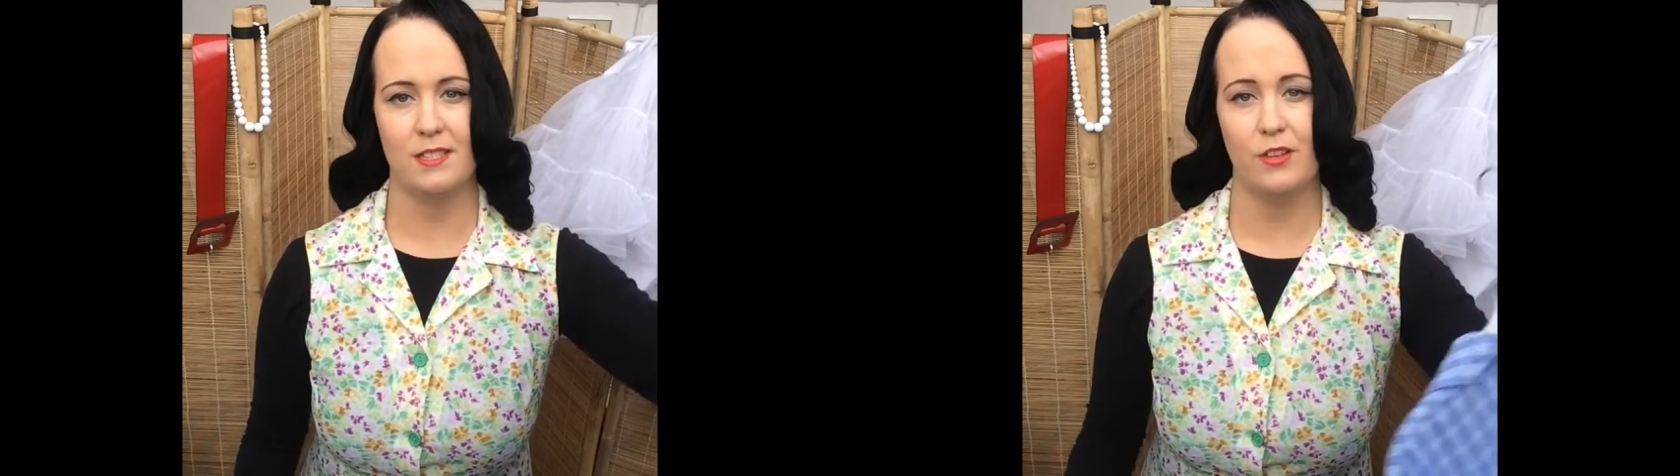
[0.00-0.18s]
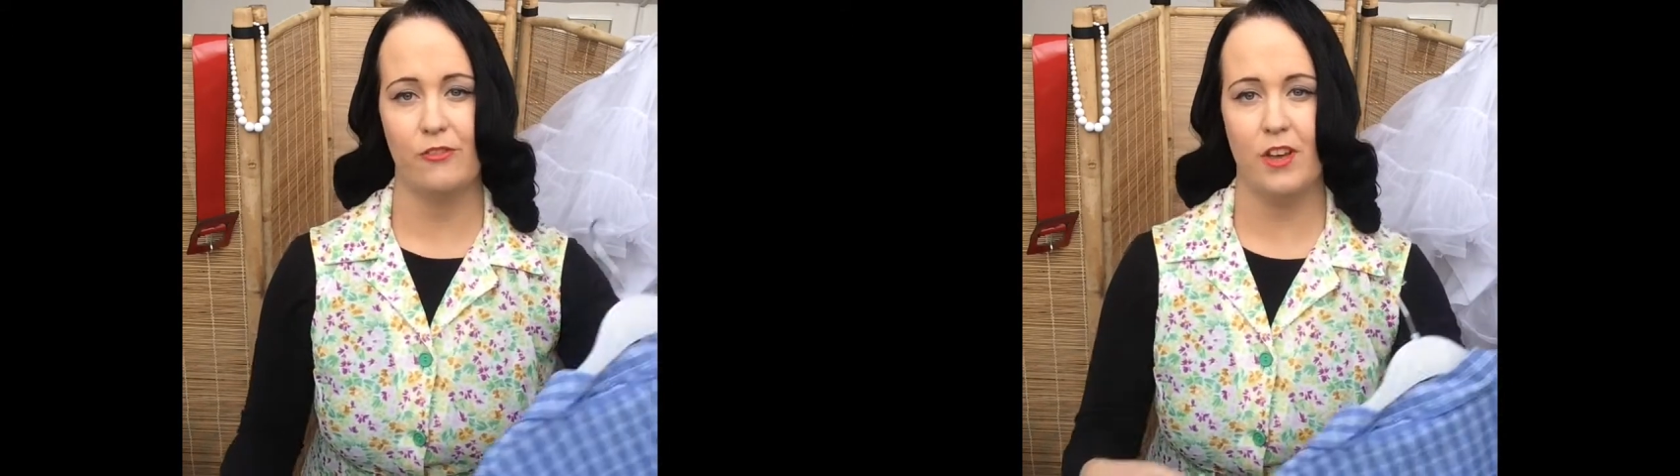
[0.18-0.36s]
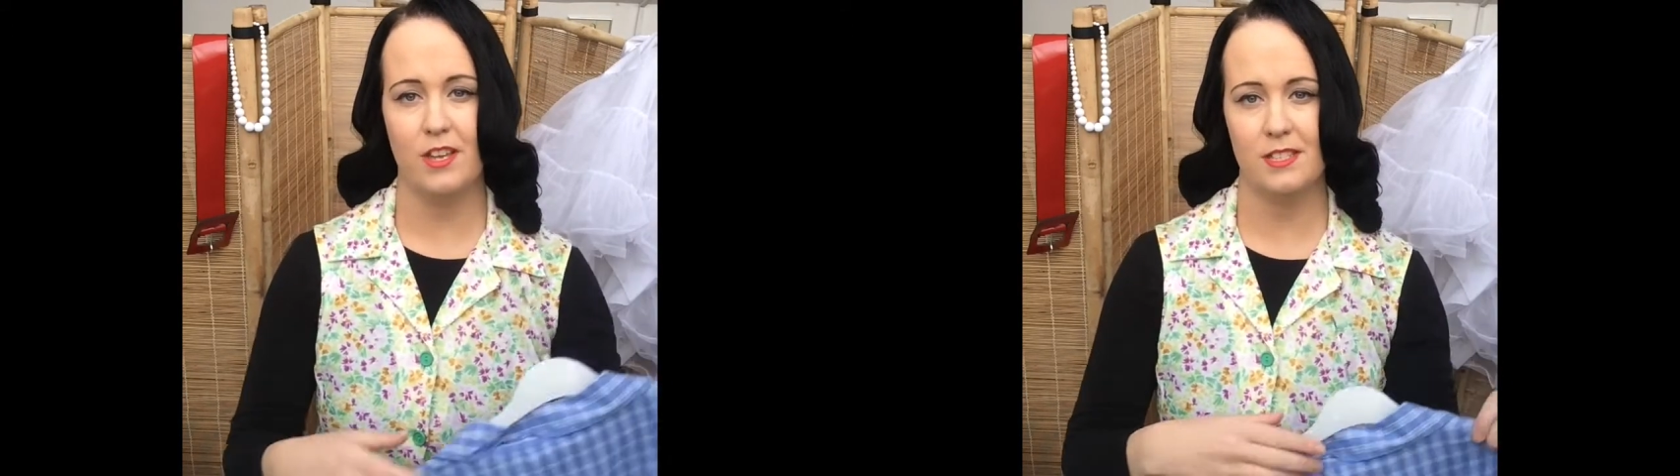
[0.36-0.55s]
and the
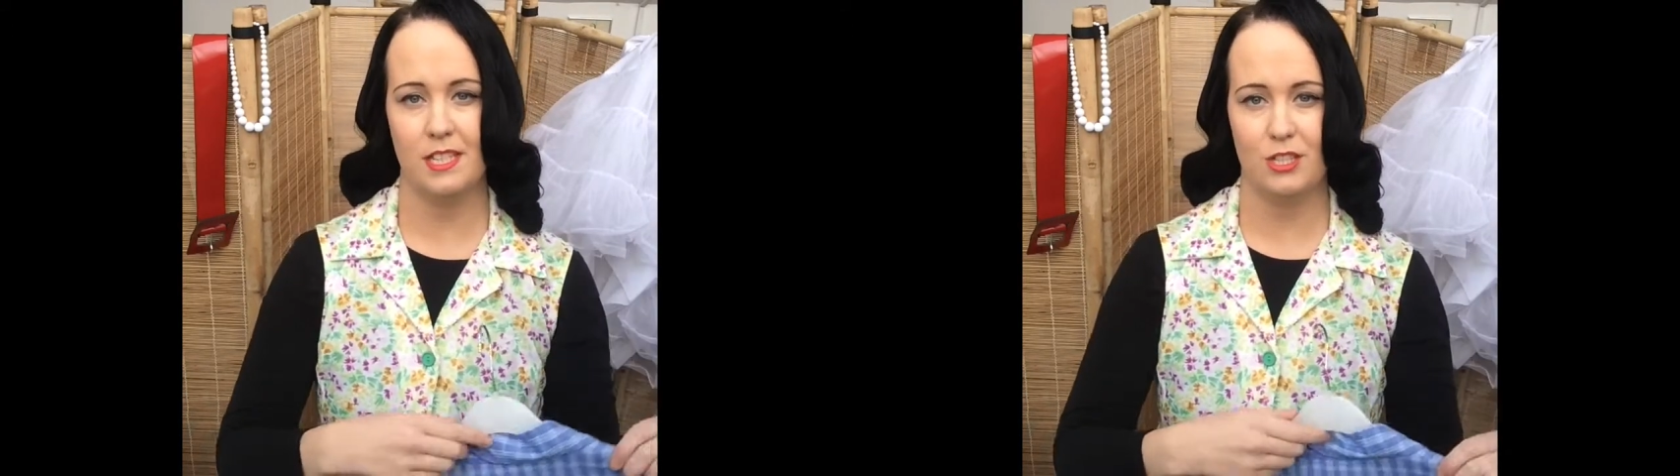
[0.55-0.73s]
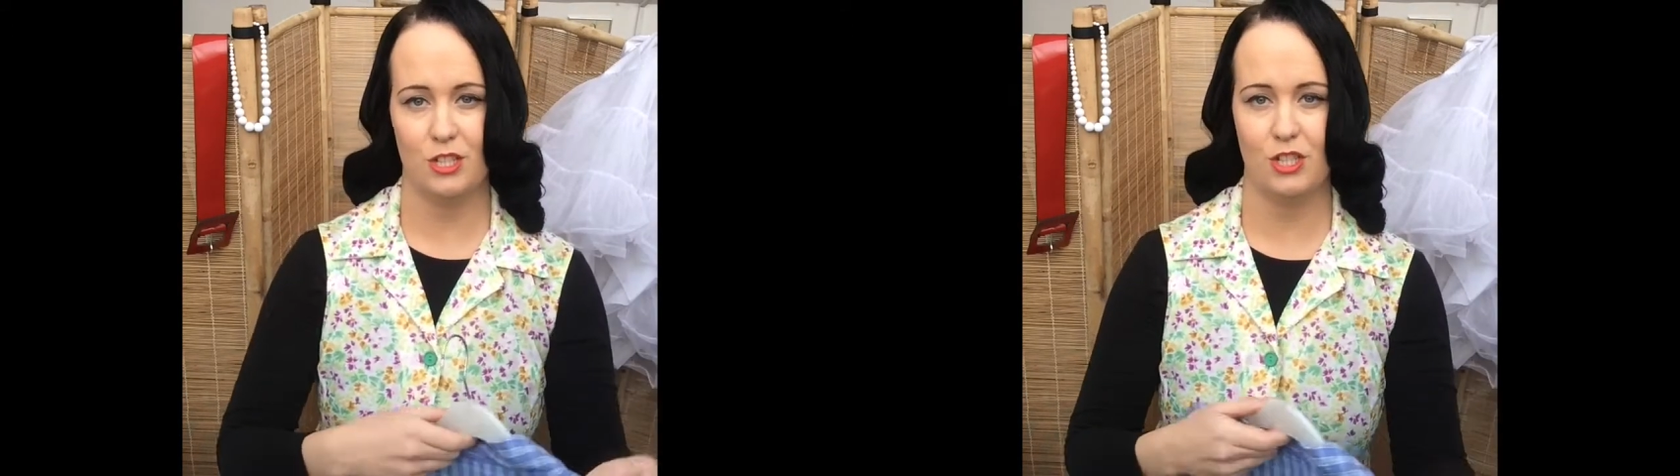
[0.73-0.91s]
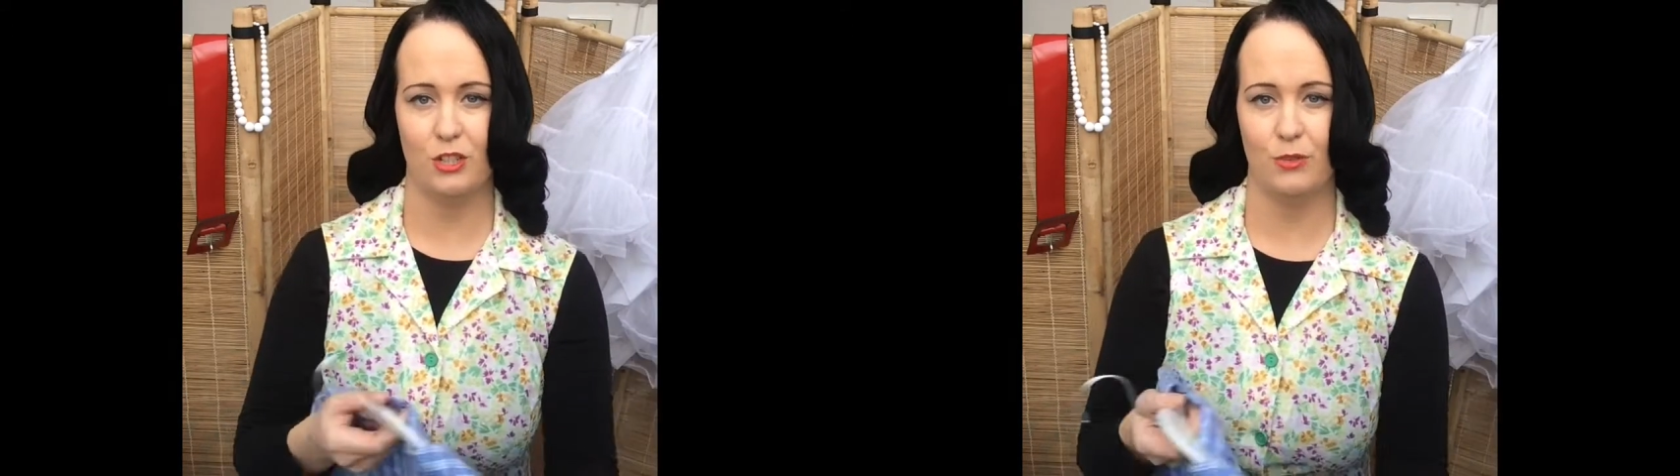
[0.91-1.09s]
first thing
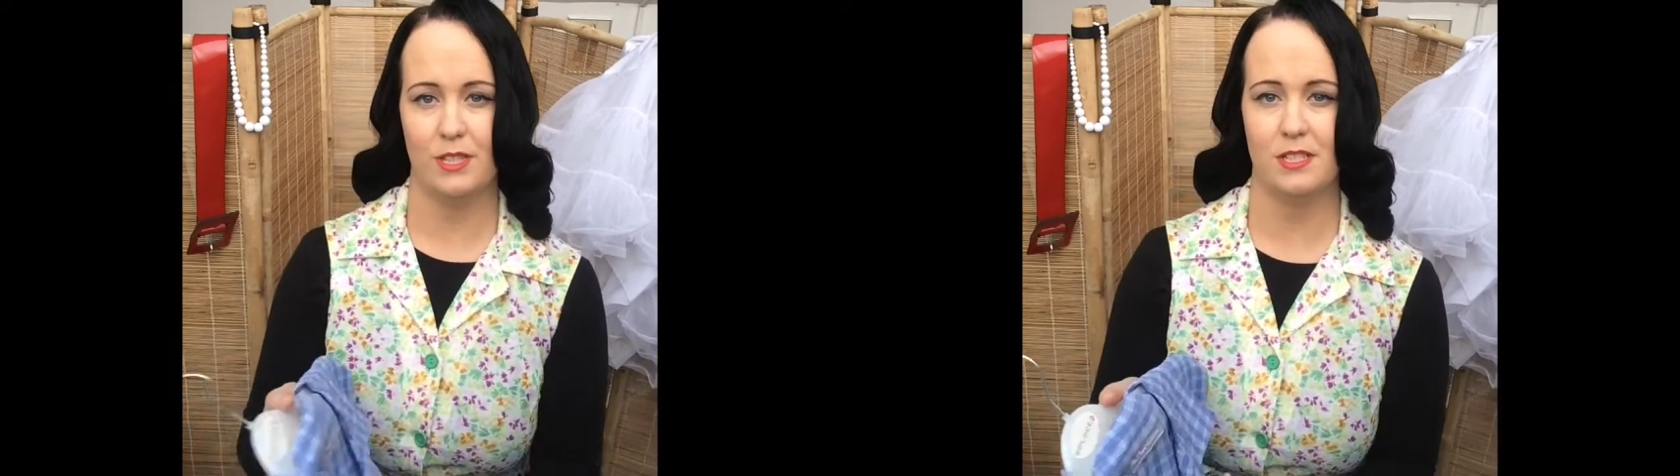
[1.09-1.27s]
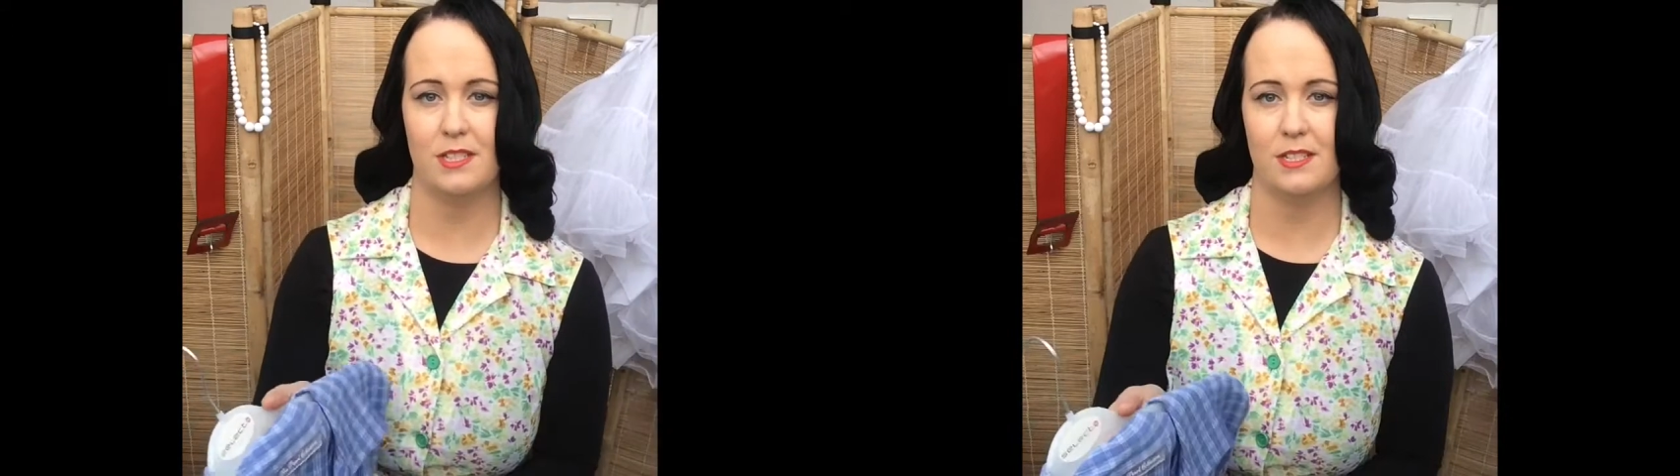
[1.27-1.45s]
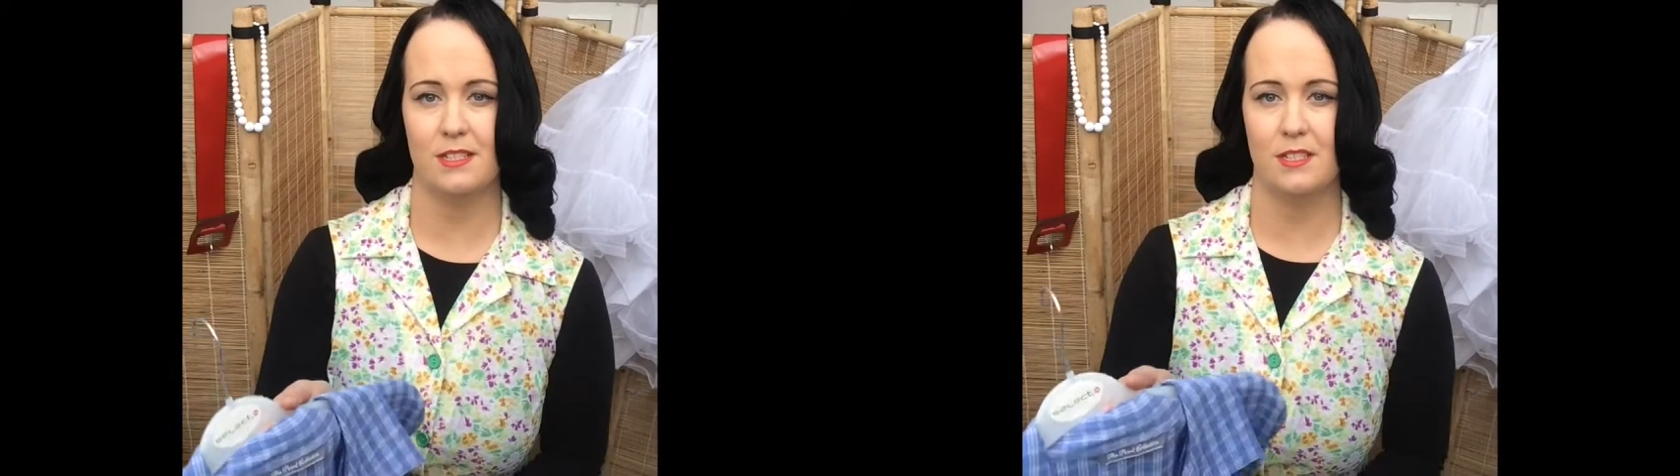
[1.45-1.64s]
to do is
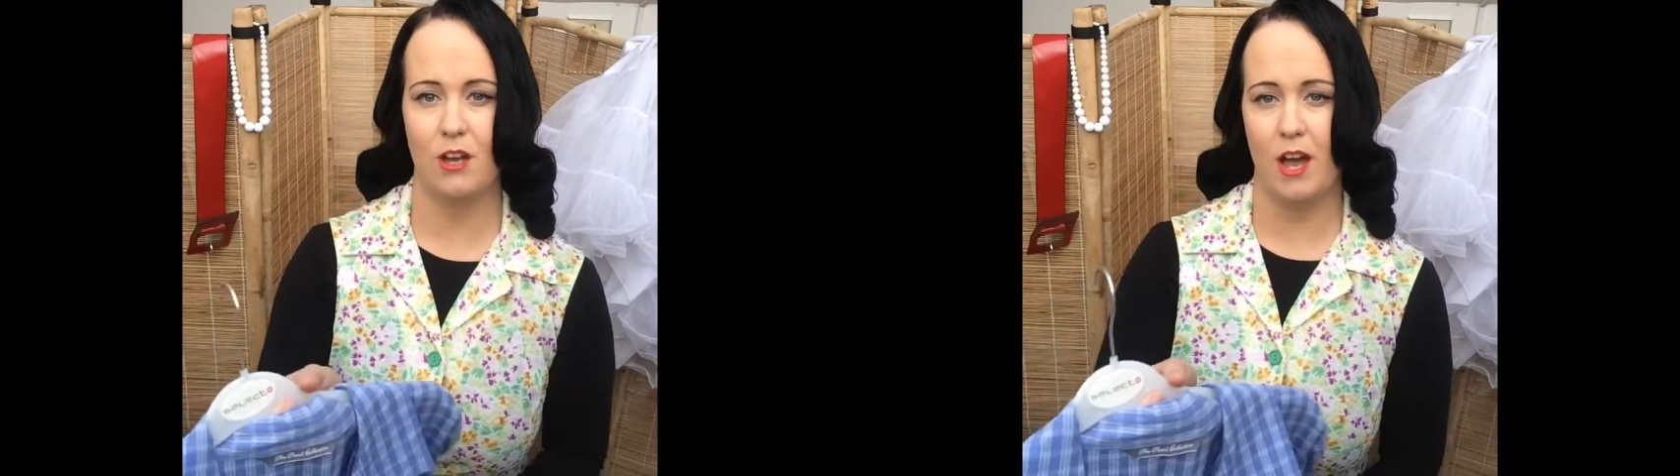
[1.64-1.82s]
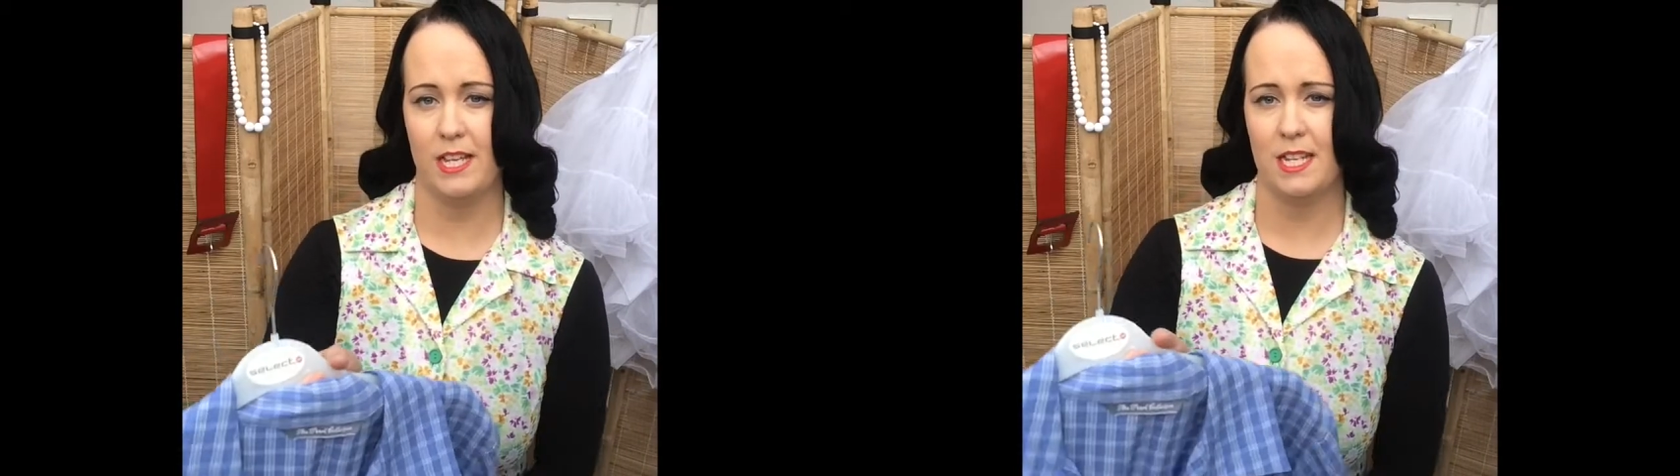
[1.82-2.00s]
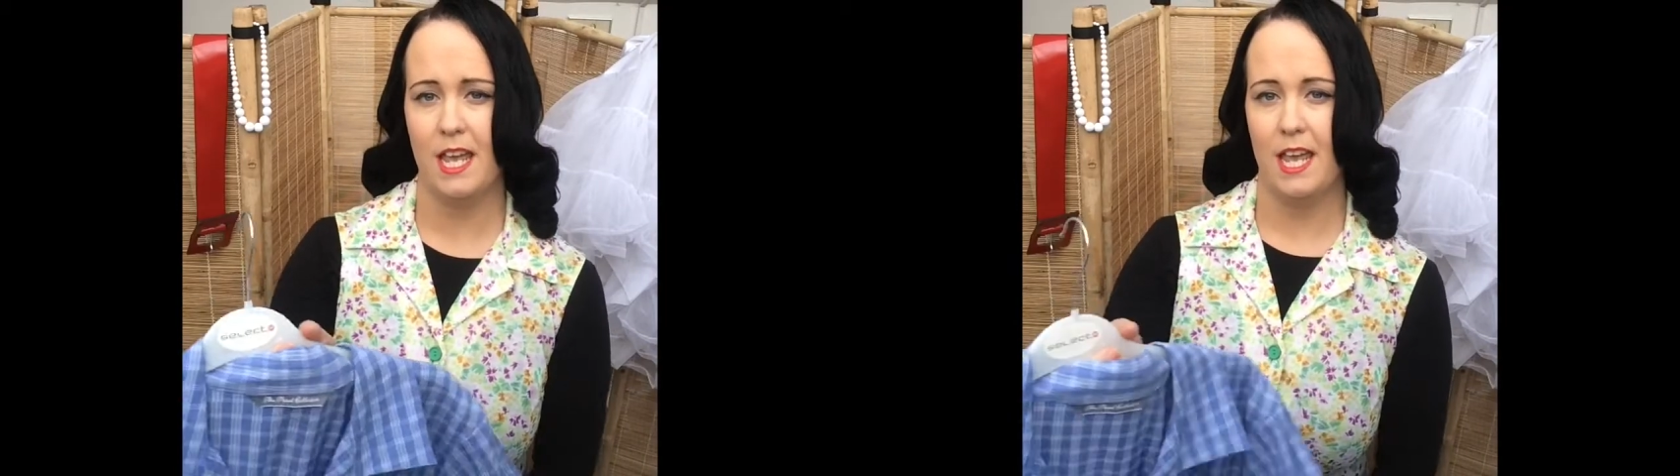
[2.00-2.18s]
to
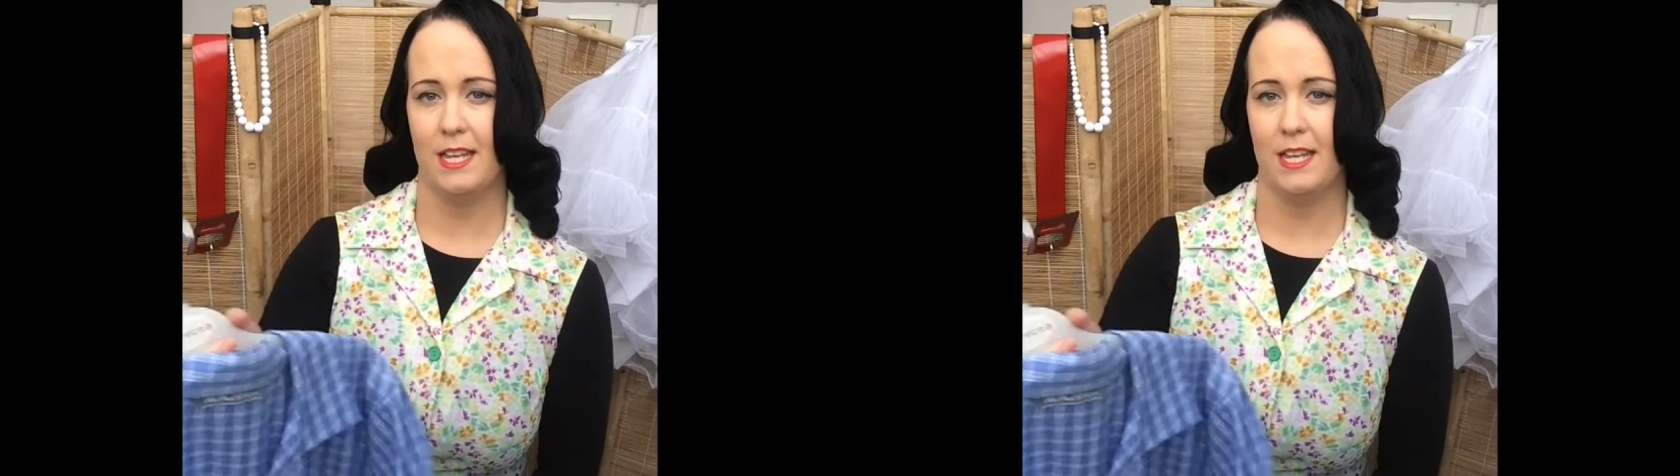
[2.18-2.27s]
decide